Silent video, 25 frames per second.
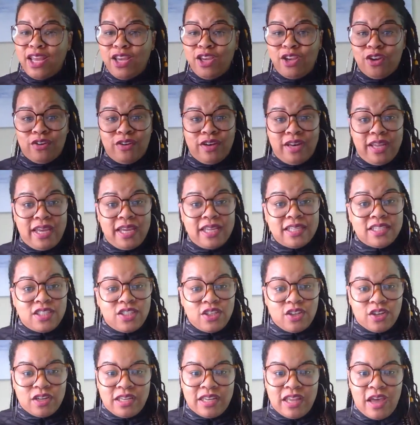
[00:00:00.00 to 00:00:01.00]
your needs to
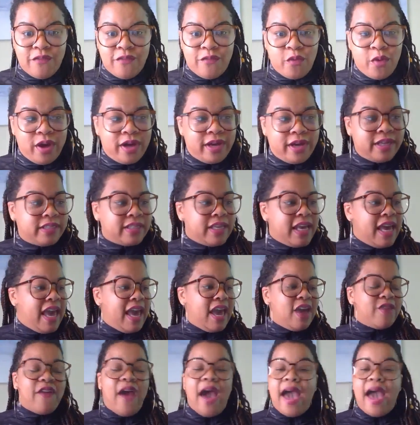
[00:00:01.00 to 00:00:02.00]
your loved ones.
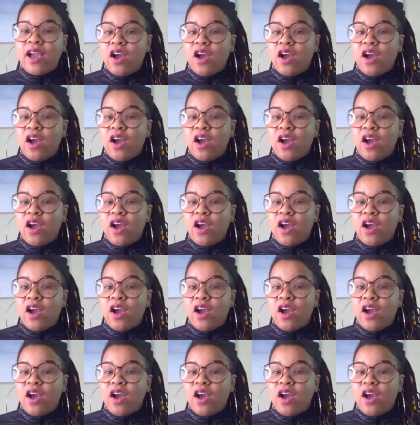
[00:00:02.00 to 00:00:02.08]
If I